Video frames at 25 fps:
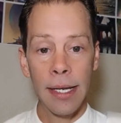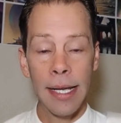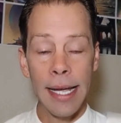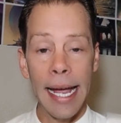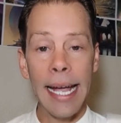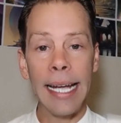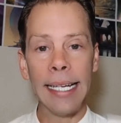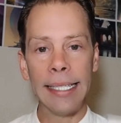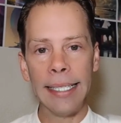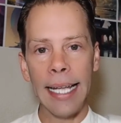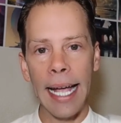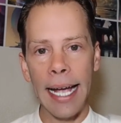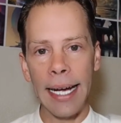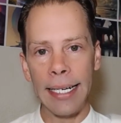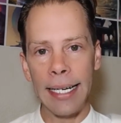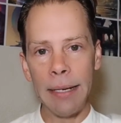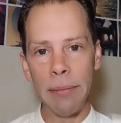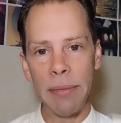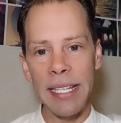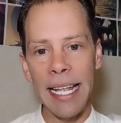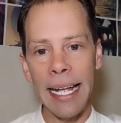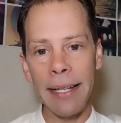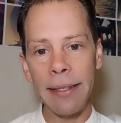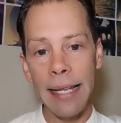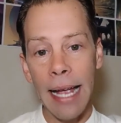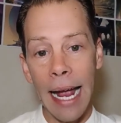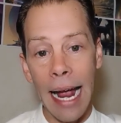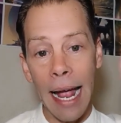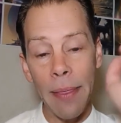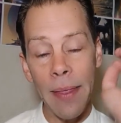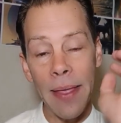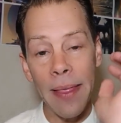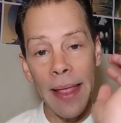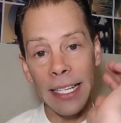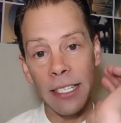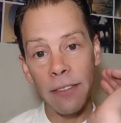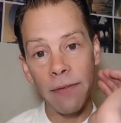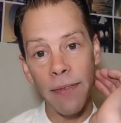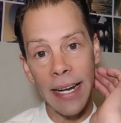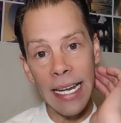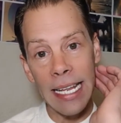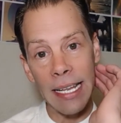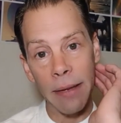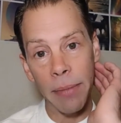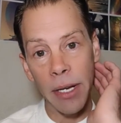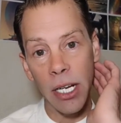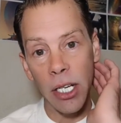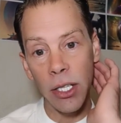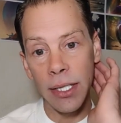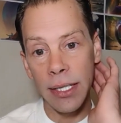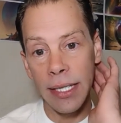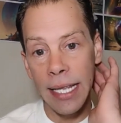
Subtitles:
Exactly, but then that's funny, because